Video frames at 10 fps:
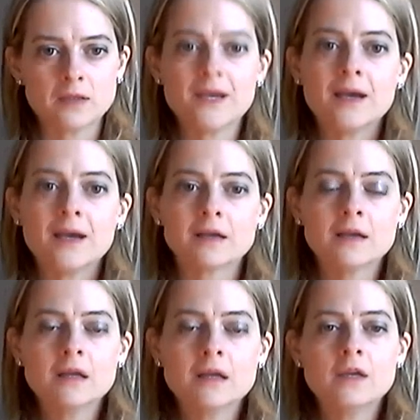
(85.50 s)
tech.
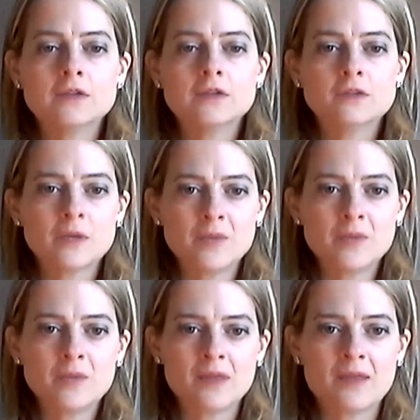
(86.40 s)
So what I
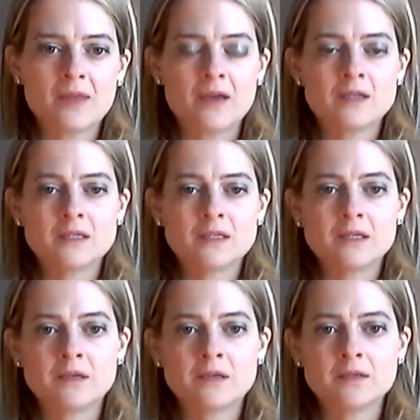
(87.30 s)
mean by that
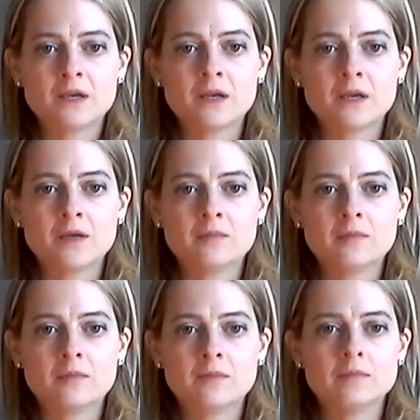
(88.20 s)
is
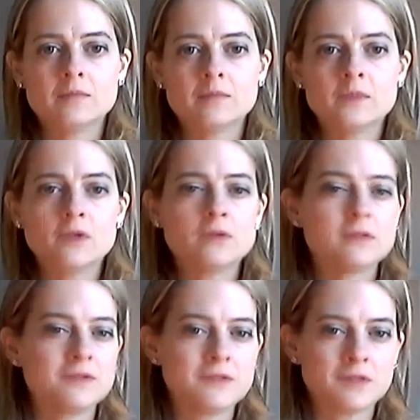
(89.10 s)
new
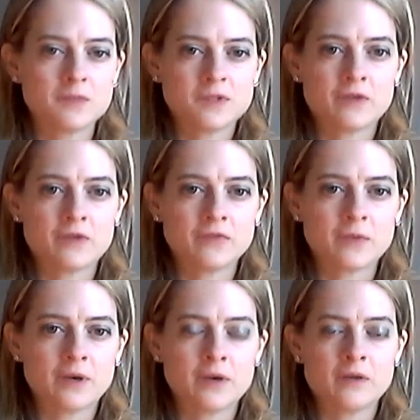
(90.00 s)
system
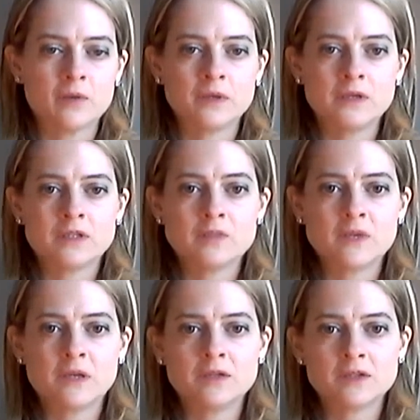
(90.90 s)
software that would need to
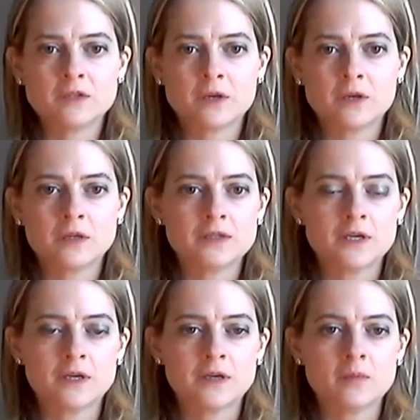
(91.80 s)
be installed
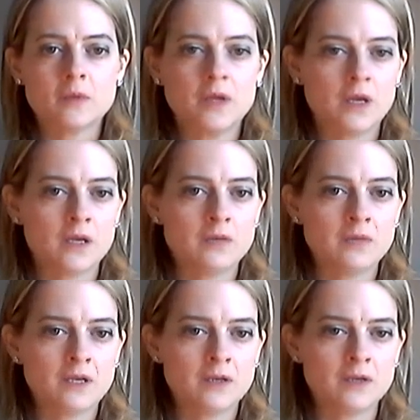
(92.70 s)

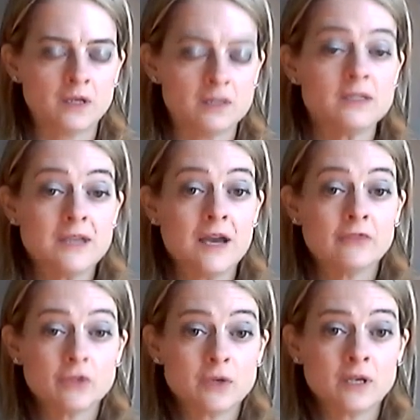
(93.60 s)
and
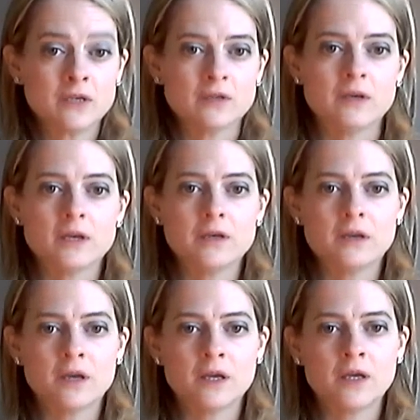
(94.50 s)
staff trained on.
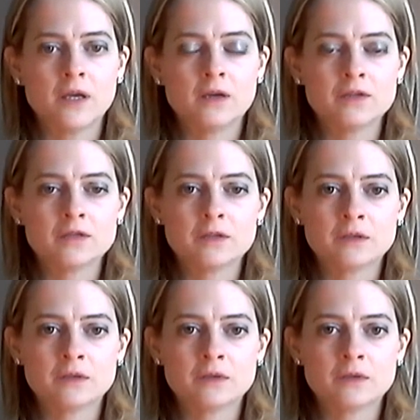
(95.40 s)
I
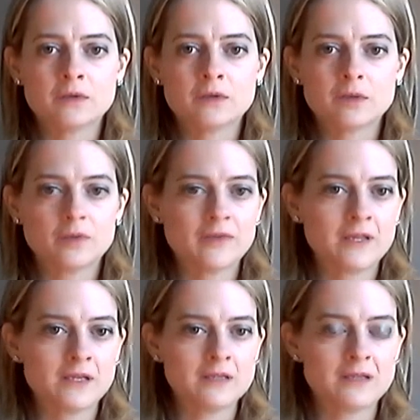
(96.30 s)
also could provide
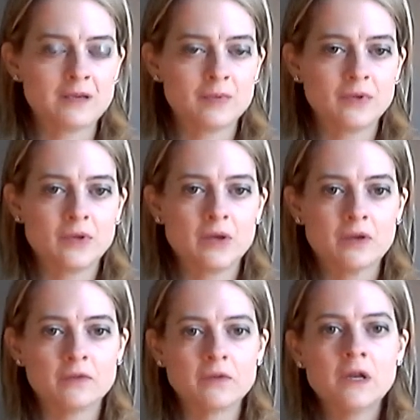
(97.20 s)
the example
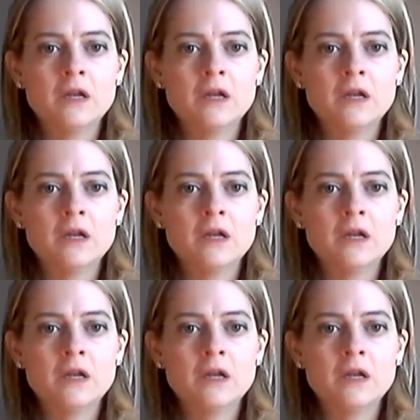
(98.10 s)
of